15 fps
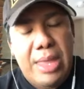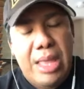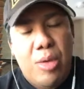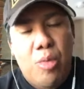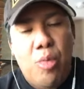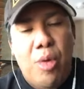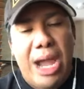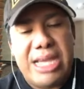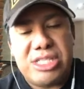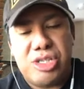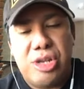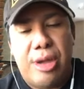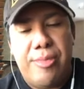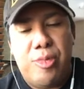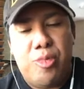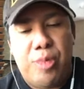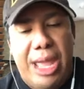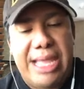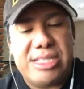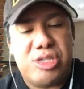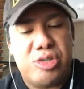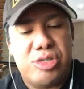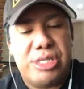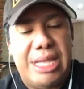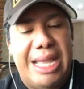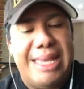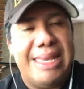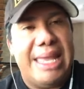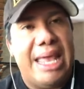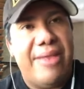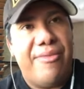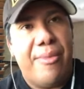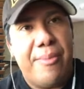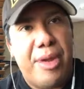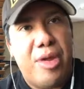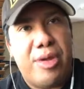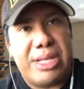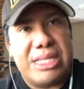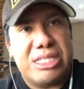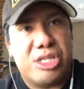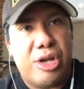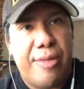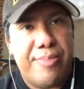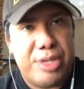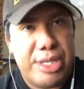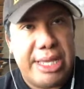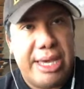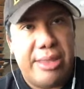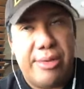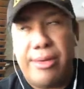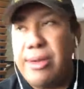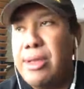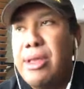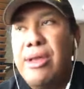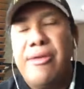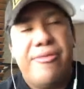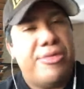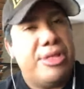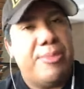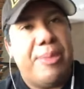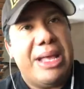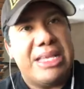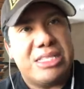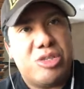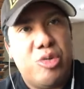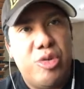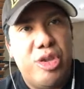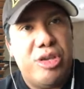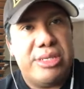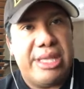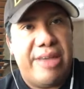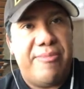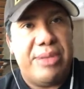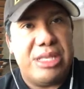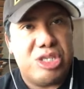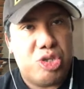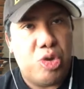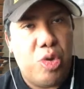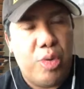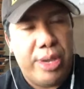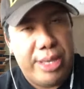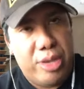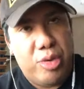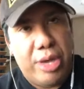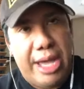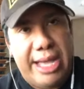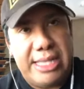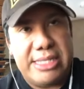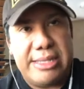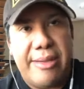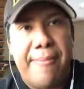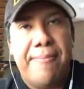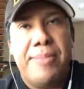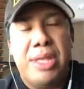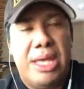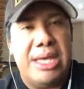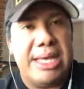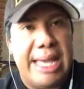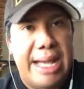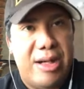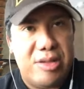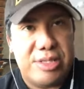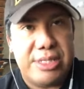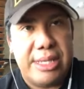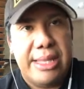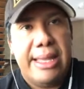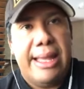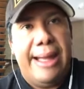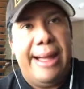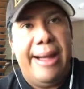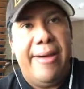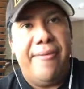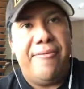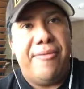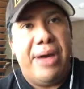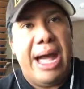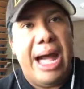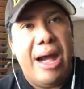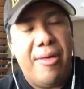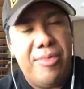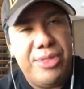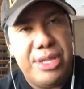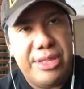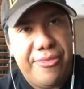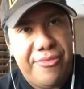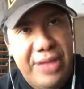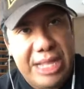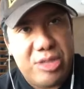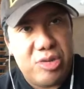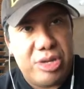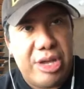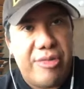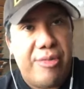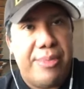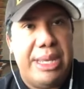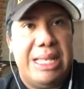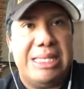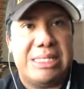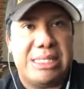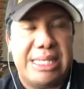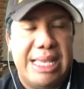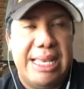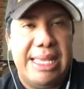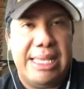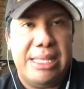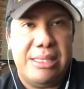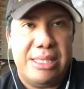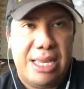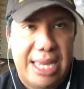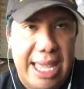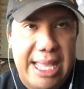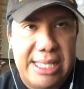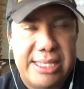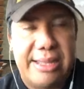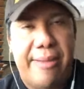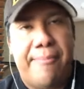why should our ranchers and Native Americans come together? For the past 2 years, I've been showing you guys and gals of how the de facto government is stealing the land.